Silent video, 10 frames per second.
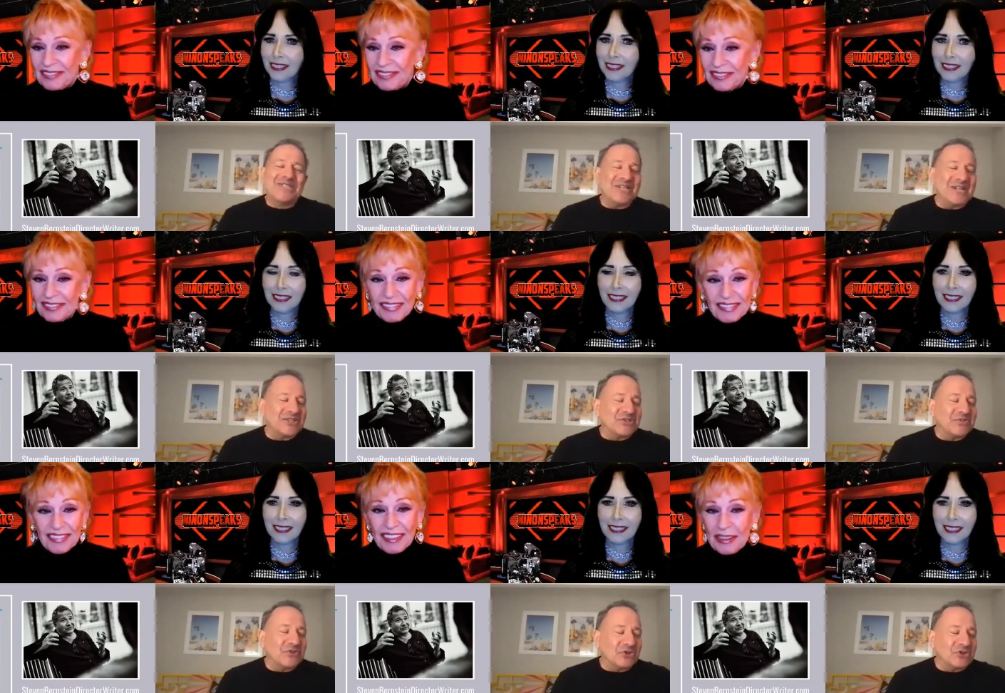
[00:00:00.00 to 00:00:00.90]
Speaker 1: it's it's
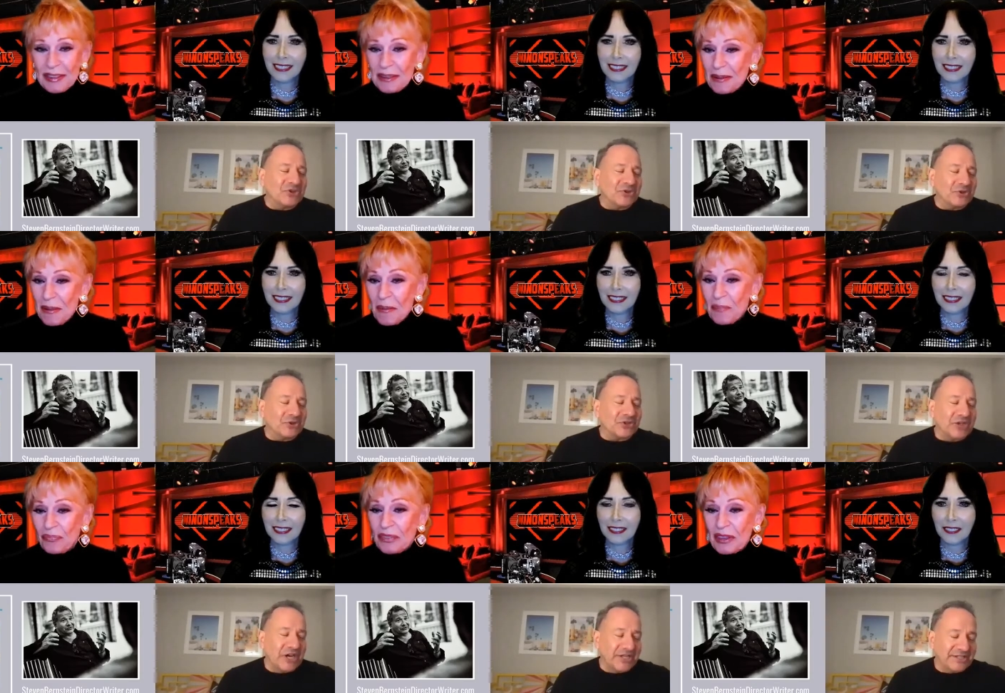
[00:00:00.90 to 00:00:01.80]
first you're
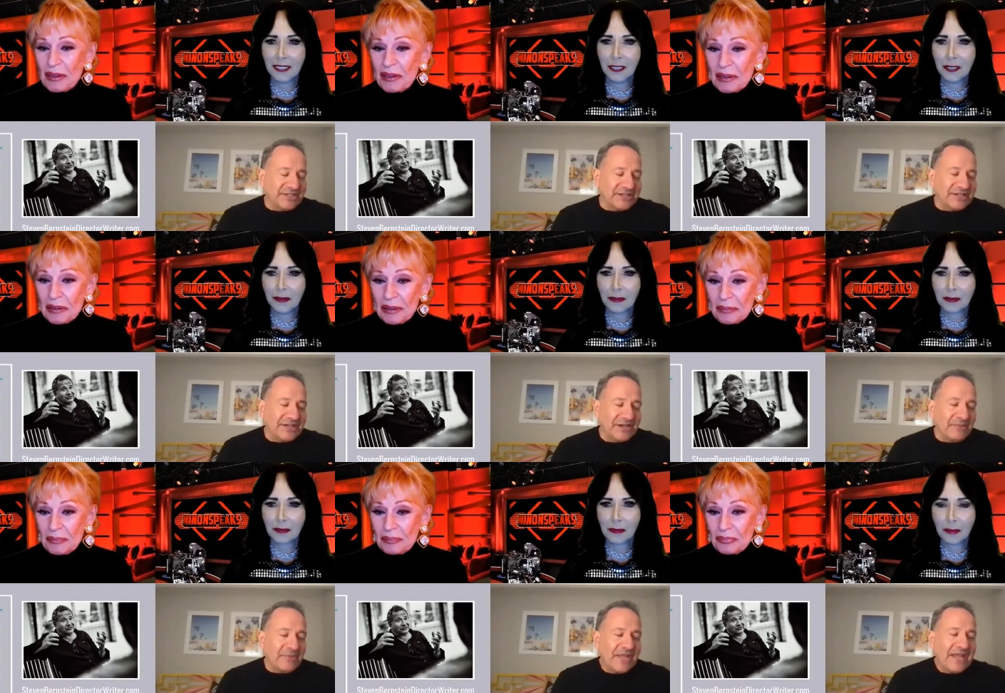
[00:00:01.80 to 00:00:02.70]
excited,
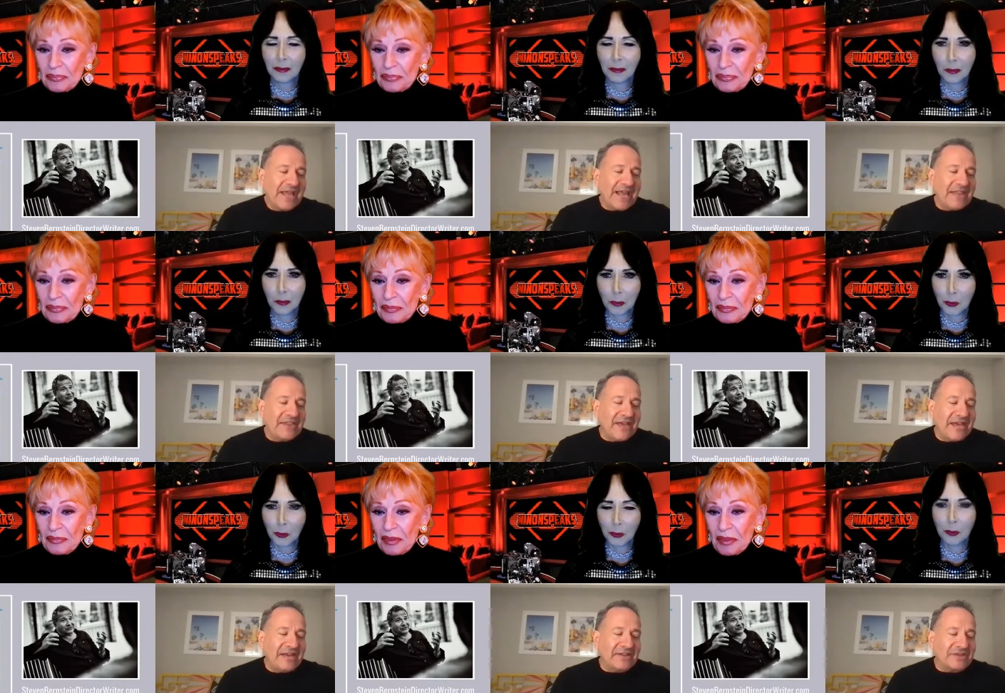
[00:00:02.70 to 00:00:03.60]
um, and
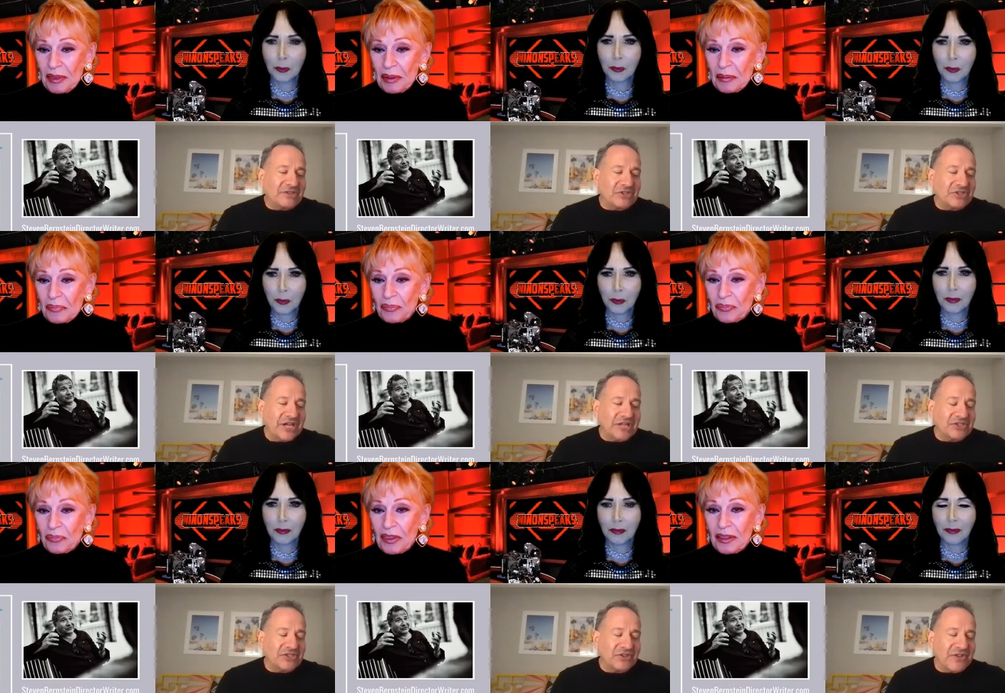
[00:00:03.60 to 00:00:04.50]
then there's a
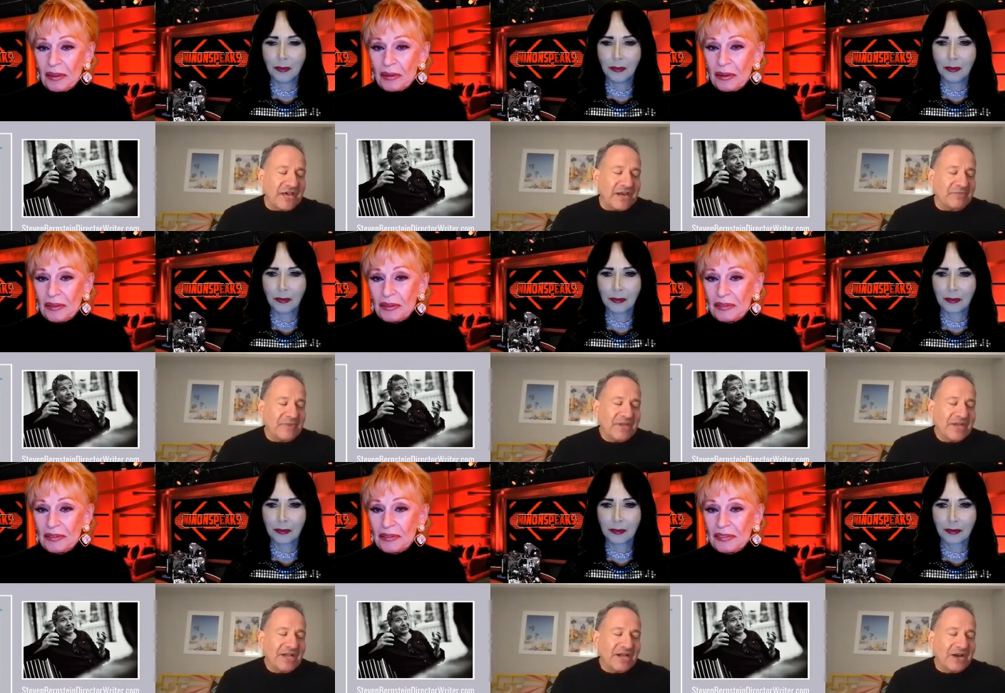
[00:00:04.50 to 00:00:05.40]
sense that
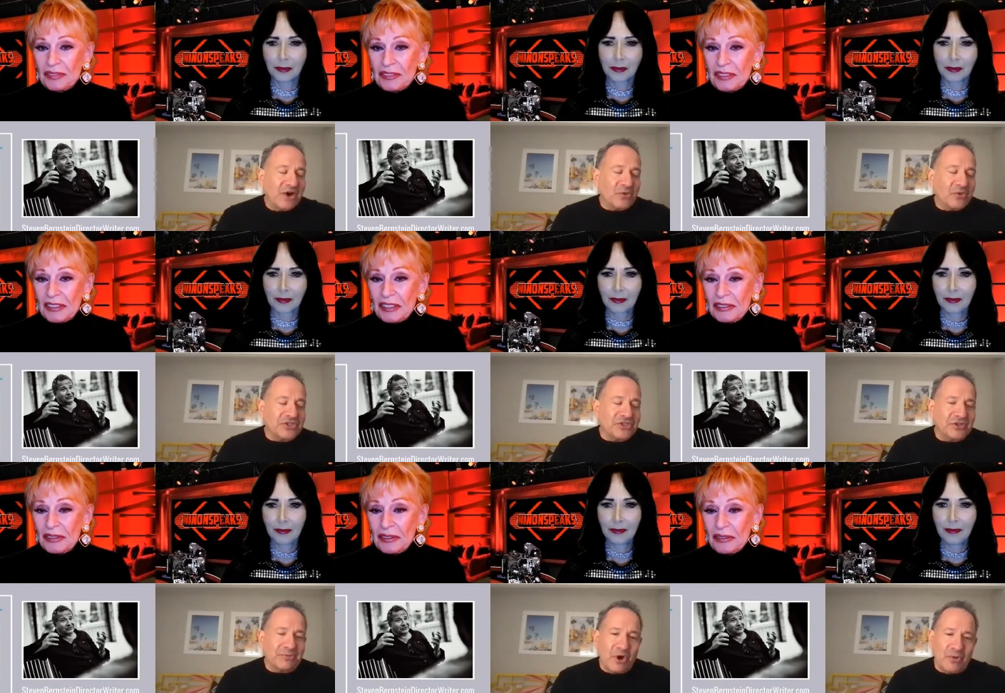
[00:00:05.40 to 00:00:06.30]
uh, oh, this is
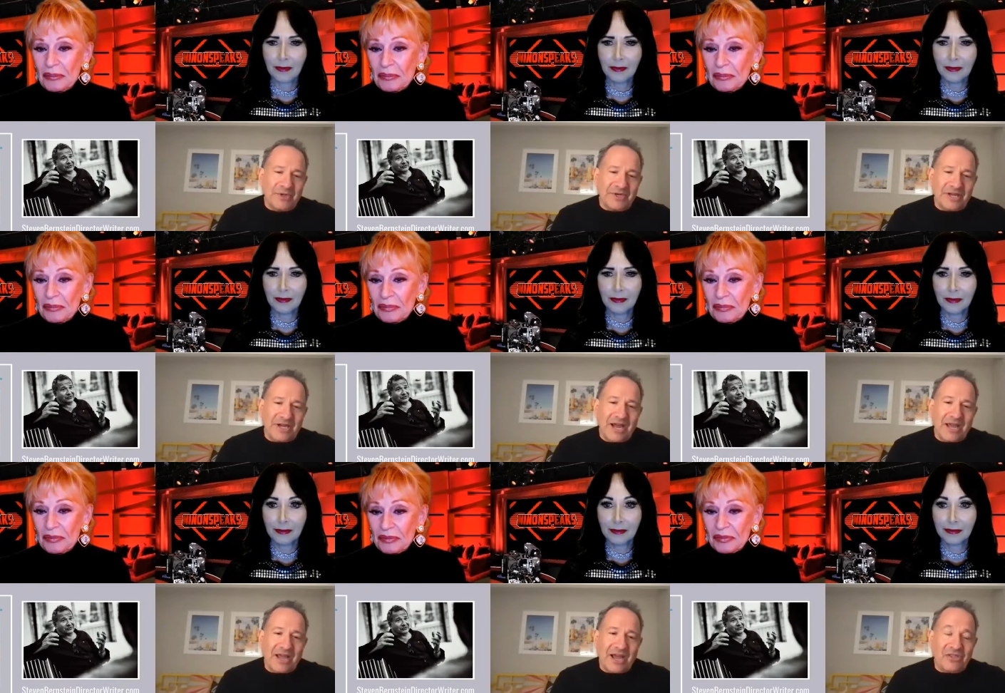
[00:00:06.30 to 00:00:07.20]
the moment
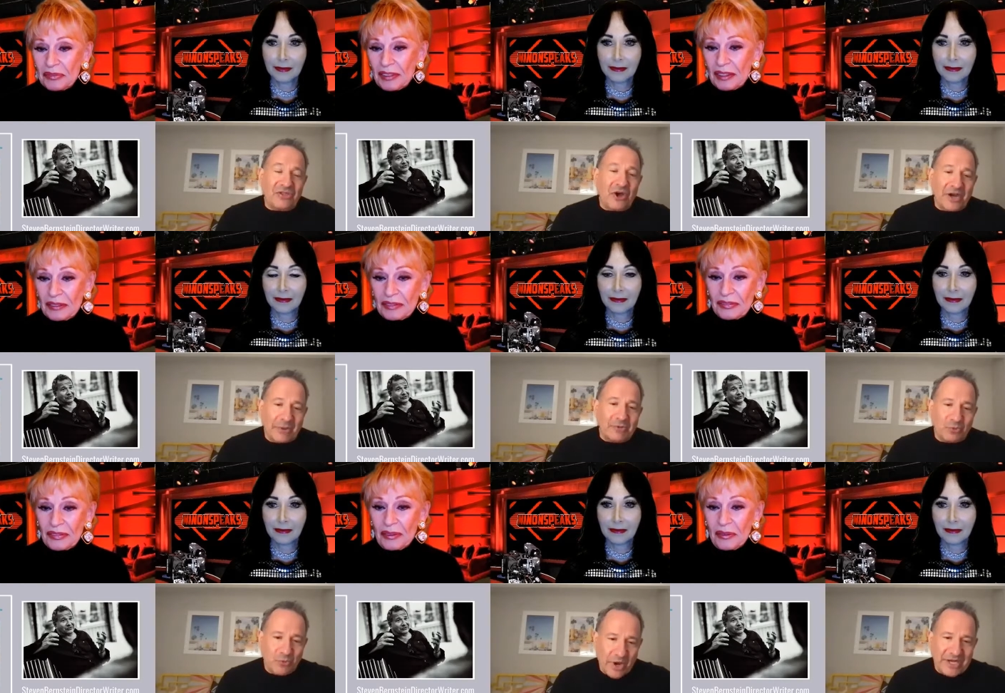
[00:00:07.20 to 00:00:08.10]
I I thought I
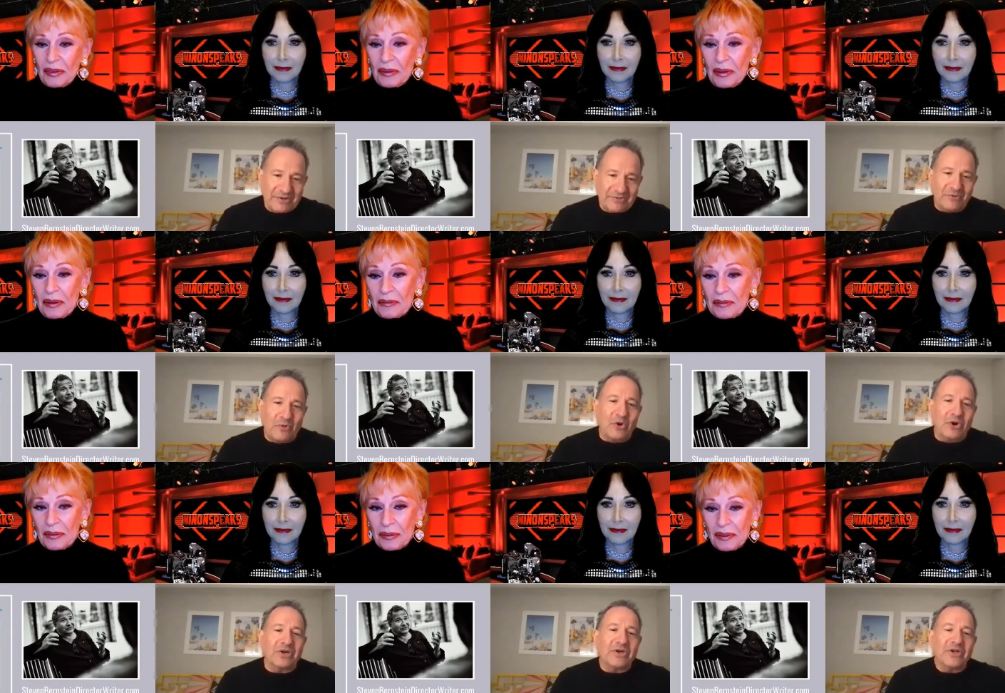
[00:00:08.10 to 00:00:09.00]
was waiting
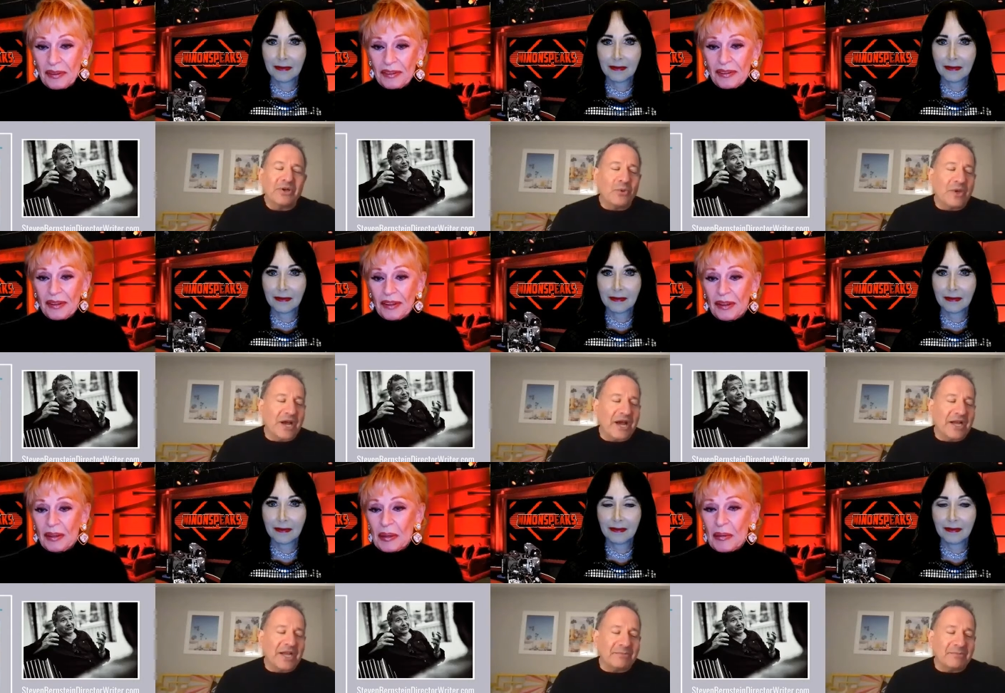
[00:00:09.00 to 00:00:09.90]
for when
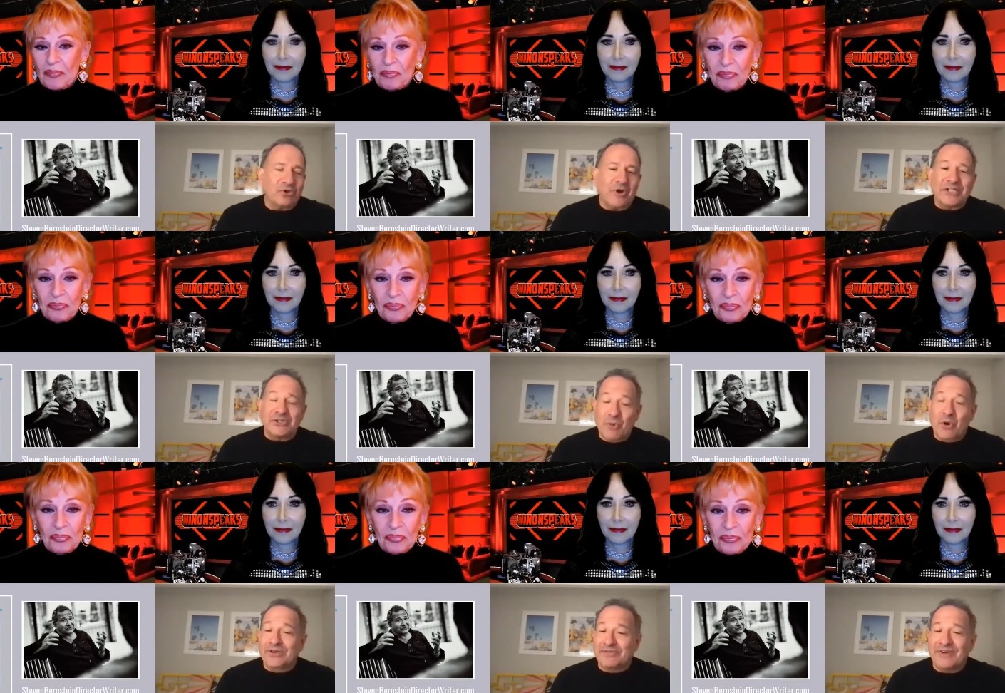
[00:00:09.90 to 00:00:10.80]
I am
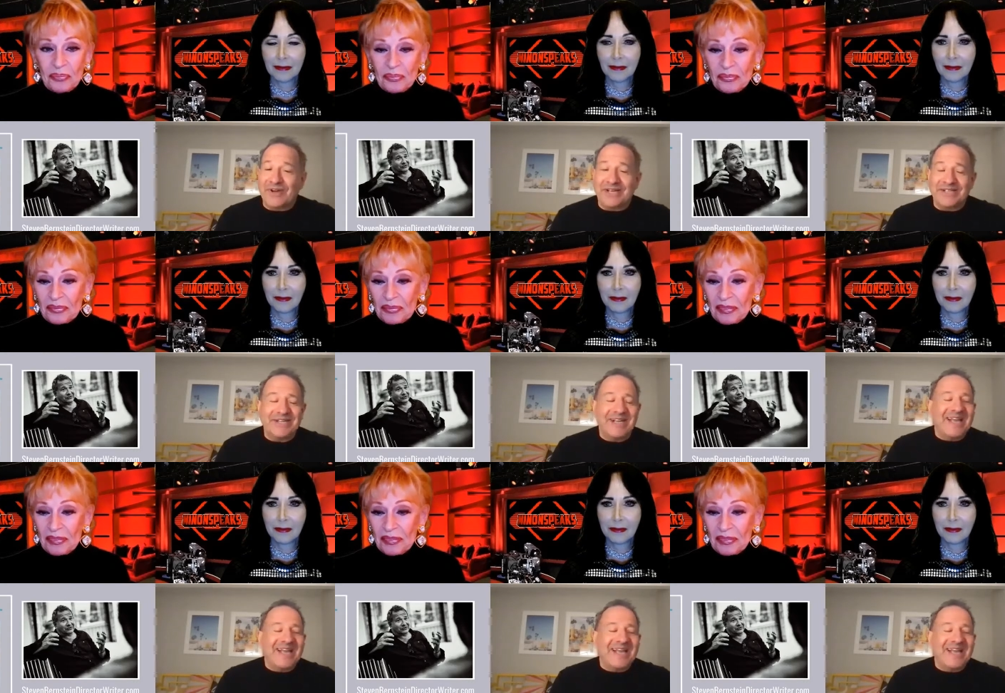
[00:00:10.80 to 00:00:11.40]
transmogrified,